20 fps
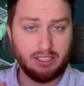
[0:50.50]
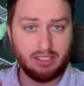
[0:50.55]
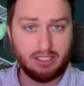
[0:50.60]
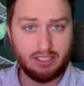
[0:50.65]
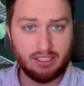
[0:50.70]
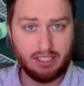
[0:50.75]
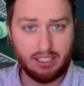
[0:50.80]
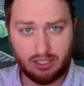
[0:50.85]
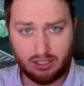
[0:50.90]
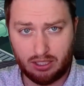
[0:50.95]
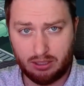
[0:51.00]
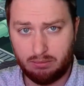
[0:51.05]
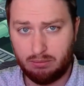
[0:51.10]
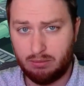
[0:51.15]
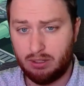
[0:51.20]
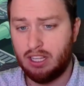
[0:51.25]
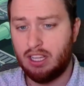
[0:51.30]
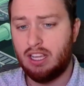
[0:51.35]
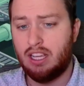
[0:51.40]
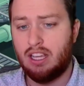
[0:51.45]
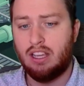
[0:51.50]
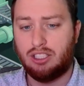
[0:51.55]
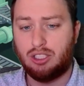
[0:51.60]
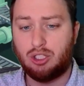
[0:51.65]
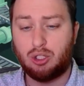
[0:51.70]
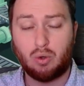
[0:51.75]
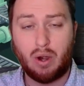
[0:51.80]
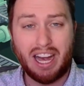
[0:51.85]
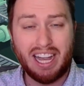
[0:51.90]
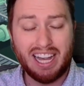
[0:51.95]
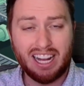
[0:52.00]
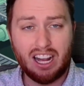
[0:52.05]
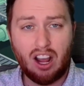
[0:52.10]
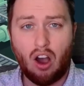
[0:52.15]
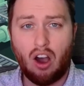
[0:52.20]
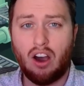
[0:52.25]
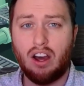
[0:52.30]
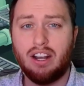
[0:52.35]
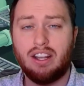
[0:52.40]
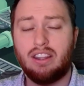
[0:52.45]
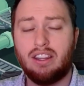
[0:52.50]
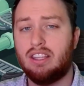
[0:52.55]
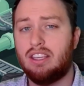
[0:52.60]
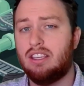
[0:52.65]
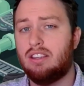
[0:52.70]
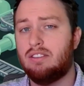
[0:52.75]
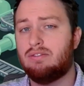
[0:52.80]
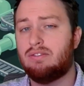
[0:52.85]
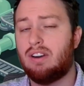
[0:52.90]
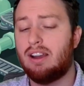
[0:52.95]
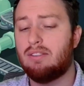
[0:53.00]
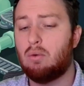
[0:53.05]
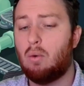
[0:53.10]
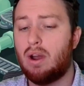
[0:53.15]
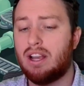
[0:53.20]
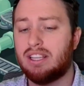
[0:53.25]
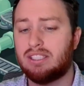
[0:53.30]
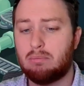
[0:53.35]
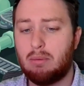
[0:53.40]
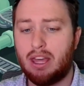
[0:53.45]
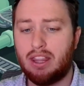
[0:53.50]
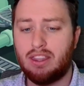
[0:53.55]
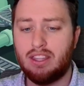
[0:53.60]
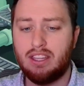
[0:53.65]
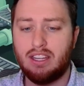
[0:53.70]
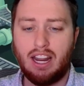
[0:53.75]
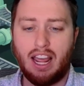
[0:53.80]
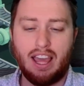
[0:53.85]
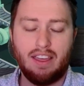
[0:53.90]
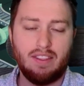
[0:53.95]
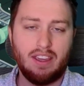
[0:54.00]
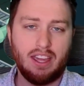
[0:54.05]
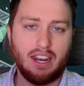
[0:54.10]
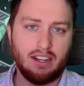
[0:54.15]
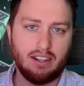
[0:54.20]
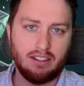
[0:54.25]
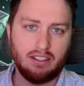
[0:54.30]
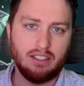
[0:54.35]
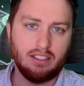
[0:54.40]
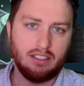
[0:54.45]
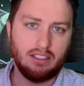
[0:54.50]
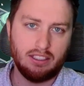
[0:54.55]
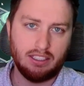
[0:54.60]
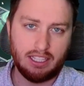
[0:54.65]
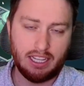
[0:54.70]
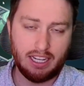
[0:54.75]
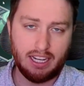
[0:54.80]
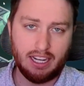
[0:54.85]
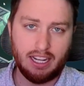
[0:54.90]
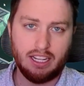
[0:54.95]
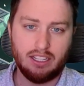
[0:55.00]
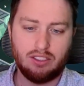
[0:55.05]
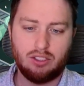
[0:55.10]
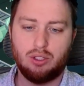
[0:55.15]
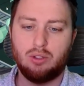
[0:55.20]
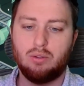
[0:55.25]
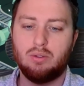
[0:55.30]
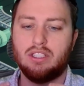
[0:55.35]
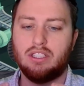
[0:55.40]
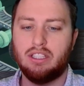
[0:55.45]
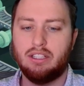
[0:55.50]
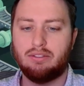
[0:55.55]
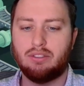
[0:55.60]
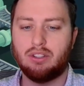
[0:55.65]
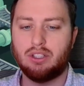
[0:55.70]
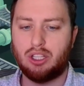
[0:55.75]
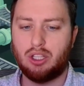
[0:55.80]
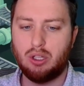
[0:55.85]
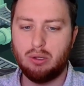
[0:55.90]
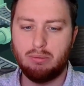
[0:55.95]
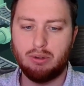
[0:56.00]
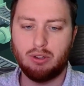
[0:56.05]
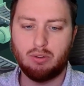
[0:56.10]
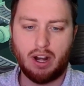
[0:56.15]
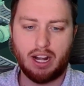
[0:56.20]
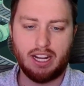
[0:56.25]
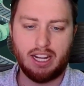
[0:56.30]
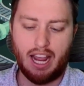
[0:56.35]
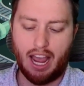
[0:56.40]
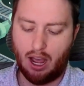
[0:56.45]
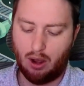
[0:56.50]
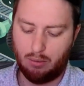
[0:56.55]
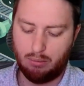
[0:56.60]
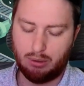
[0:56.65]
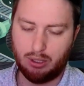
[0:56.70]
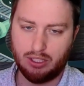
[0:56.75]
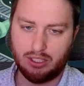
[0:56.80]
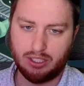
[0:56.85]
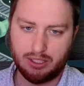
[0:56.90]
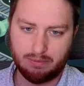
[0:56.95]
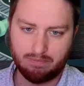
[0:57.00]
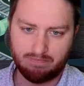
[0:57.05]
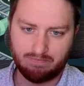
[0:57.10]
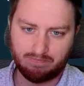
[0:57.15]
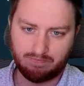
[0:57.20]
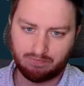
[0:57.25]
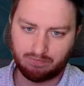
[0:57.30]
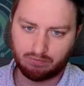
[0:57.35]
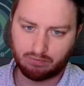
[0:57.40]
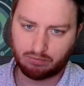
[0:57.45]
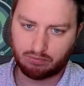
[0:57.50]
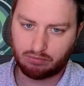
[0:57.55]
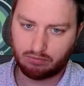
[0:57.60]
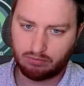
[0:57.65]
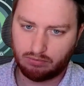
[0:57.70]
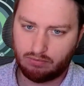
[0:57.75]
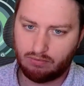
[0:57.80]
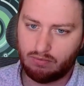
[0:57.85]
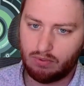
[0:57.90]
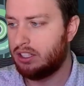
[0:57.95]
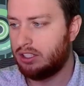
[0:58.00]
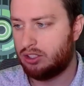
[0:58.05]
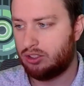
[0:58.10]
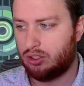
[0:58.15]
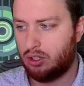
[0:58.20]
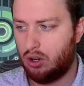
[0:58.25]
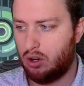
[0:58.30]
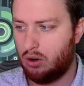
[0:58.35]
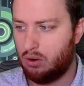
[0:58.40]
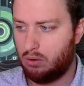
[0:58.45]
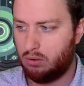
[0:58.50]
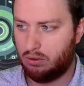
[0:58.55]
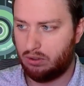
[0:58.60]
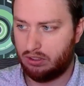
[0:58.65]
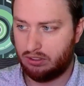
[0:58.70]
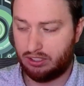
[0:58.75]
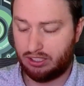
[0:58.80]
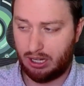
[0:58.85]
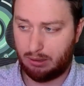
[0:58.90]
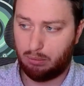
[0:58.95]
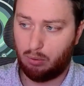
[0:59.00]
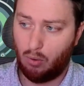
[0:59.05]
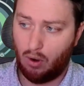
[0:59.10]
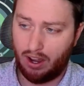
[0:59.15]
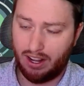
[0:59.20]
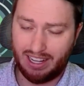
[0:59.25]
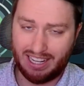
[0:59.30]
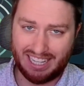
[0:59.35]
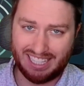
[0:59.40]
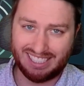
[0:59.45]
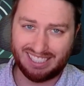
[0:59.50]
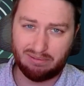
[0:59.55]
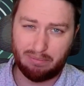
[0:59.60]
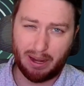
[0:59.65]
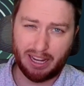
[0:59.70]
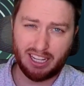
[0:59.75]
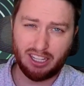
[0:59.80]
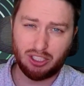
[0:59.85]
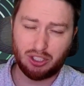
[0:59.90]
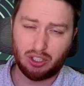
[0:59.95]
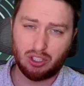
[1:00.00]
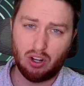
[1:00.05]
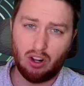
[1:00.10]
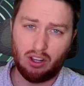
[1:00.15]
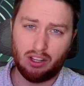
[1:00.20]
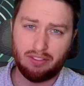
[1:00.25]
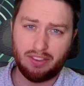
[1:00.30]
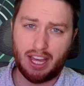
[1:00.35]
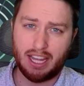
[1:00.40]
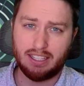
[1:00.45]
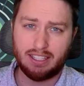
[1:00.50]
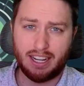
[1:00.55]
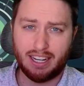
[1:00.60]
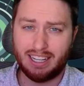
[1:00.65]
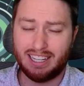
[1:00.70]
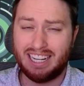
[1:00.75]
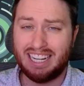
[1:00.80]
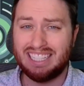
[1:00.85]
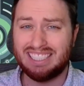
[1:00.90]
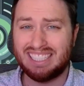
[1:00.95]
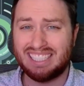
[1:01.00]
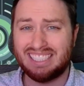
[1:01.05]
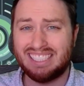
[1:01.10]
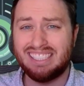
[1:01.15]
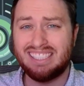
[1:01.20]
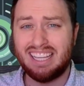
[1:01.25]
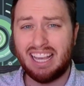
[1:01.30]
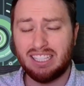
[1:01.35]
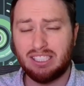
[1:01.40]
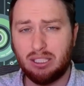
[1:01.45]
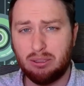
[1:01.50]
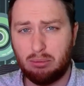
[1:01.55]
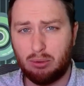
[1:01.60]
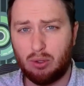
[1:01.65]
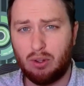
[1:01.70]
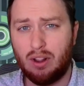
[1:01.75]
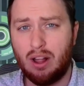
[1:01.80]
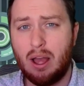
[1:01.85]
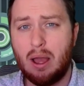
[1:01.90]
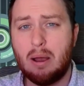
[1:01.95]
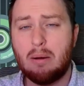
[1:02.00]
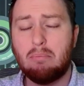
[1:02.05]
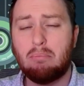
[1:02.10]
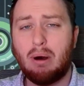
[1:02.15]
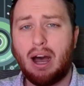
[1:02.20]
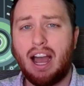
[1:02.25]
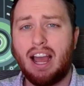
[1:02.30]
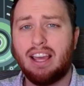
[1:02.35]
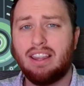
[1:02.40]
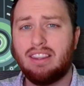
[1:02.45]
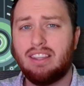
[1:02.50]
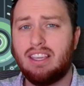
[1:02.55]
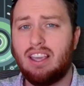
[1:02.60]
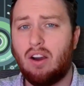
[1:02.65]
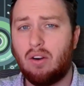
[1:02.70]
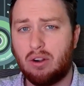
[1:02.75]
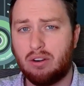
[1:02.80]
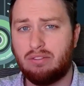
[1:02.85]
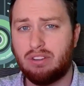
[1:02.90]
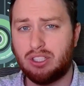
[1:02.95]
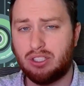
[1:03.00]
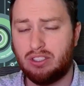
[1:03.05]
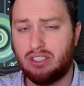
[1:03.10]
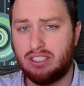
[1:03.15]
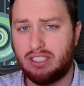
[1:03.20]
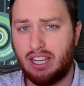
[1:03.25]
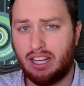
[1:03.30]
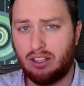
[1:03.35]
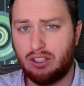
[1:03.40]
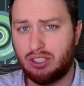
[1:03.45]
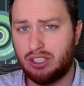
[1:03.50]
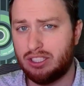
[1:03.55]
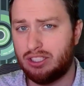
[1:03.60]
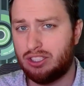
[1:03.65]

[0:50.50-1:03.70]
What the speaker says: system, training on the five whys method, and then getting it to deliver human-ready outputs. So step 1 is making sure all of that data is accessible by the artificial intelligence